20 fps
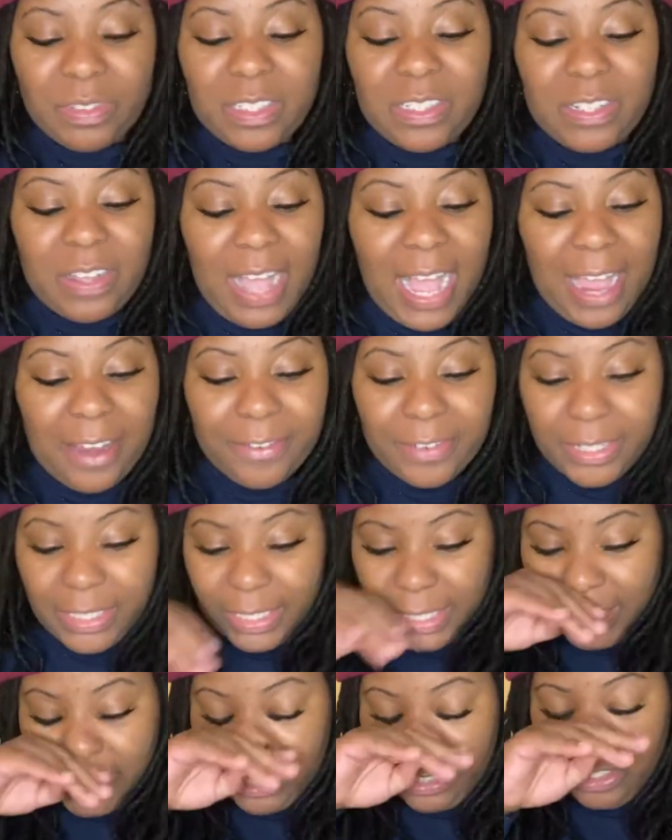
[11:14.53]
So I
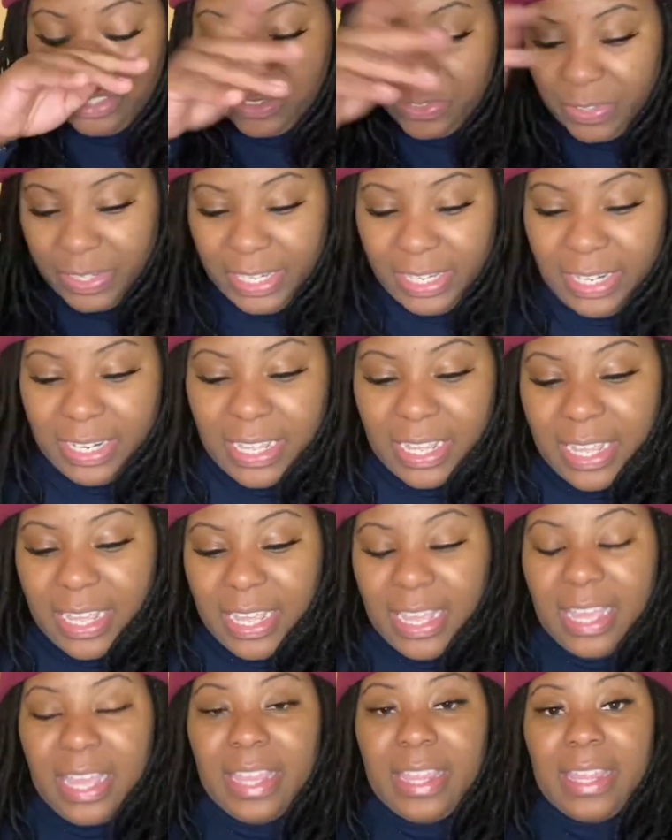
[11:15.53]
really enjoyed
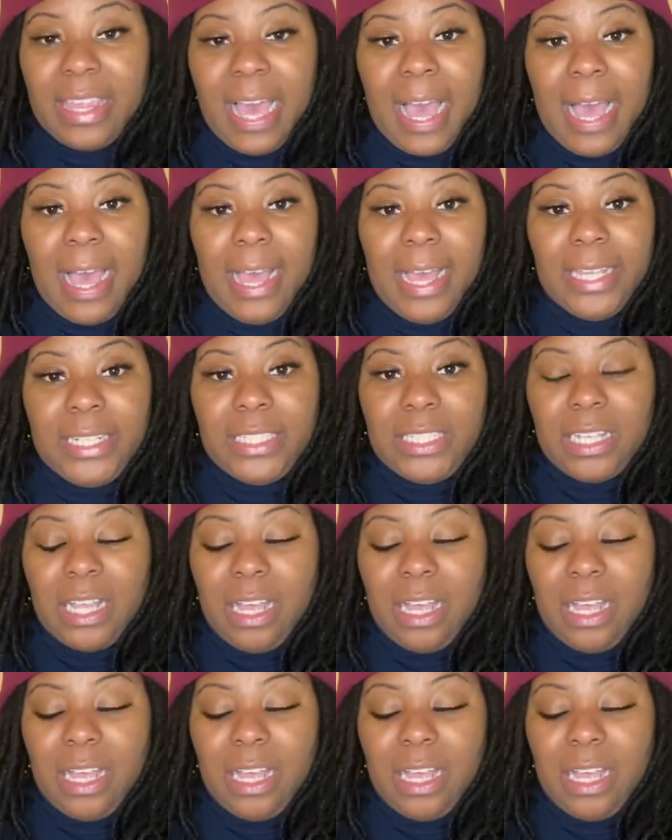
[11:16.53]
that.